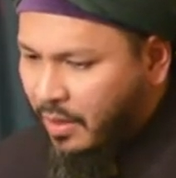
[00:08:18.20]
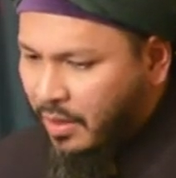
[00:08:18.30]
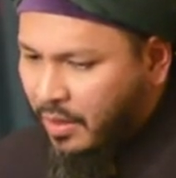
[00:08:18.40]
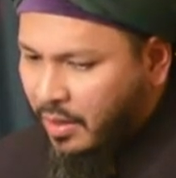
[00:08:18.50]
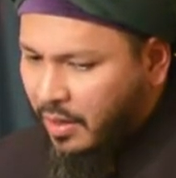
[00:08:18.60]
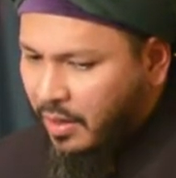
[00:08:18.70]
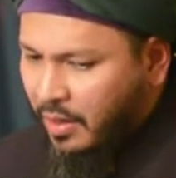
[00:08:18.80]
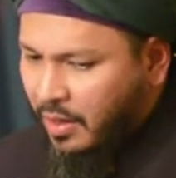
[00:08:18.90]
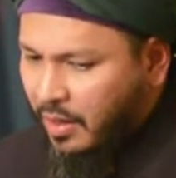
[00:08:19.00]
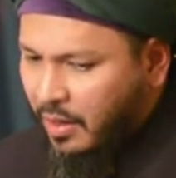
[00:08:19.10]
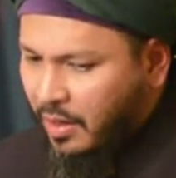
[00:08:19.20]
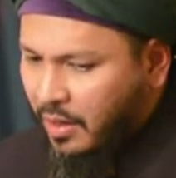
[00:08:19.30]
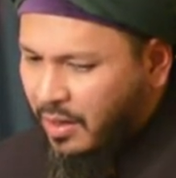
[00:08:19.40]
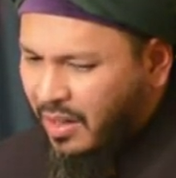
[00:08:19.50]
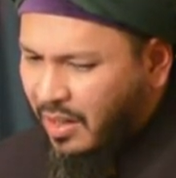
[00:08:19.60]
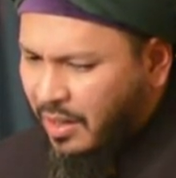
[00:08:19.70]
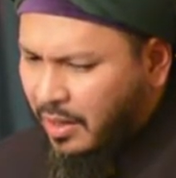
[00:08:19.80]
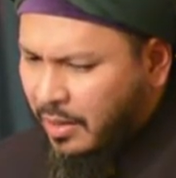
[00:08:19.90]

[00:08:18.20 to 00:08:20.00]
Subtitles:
[no speech]